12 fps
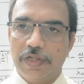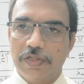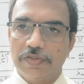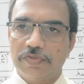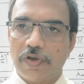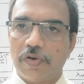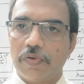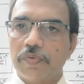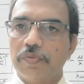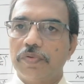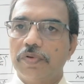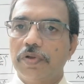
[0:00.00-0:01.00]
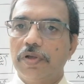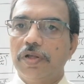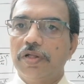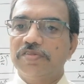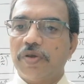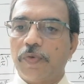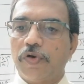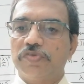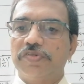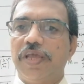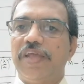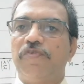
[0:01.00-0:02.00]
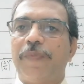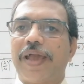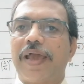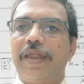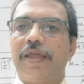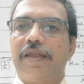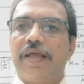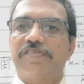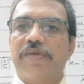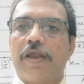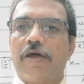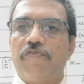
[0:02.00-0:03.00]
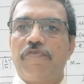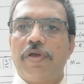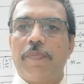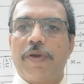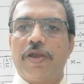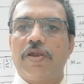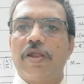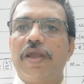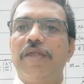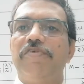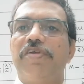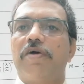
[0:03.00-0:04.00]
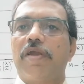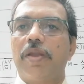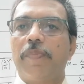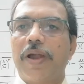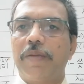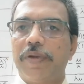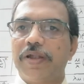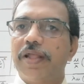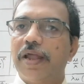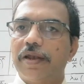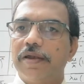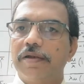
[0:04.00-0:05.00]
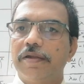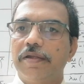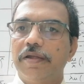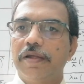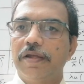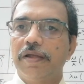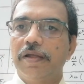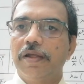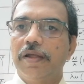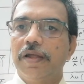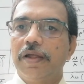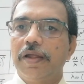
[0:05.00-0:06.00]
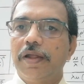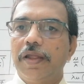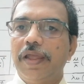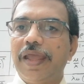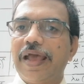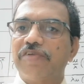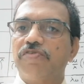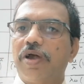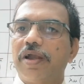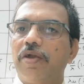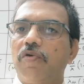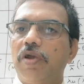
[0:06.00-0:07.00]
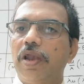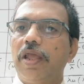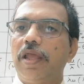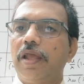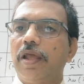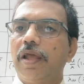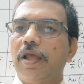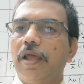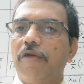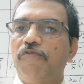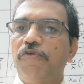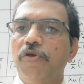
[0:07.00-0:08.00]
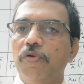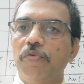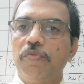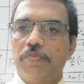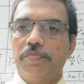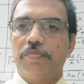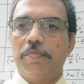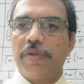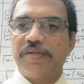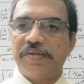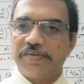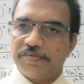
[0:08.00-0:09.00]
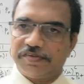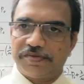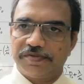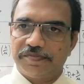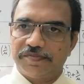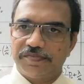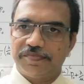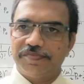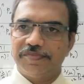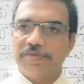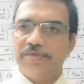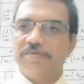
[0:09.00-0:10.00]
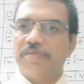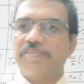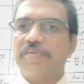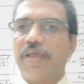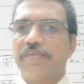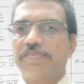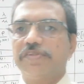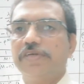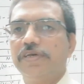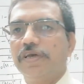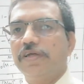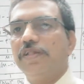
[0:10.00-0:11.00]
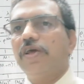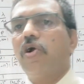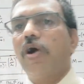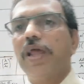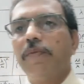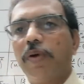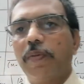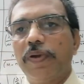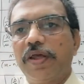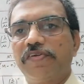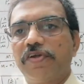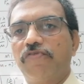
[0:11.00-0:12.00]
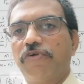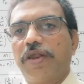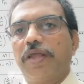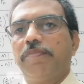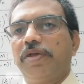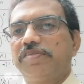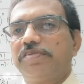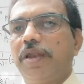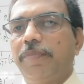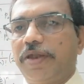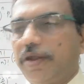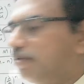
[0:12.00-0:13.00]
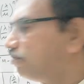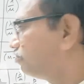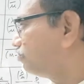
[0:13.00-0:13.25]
So suppose each mechanic takes care of a particular division or department, then he has to attend only a few machines. In such case, the calling population for him is limited.